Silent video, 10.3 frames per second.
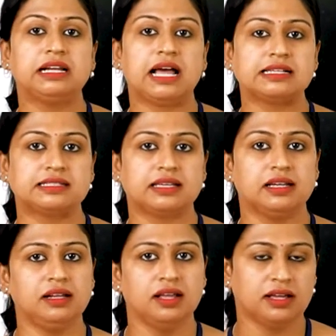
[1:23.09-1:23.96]

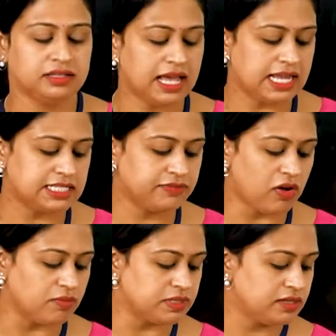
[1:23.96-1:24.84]
classical dance
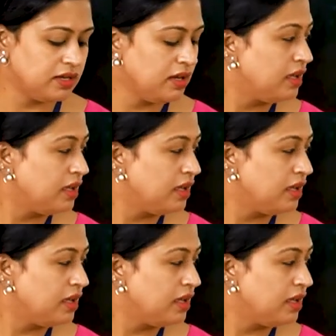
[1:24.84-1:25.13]
forms.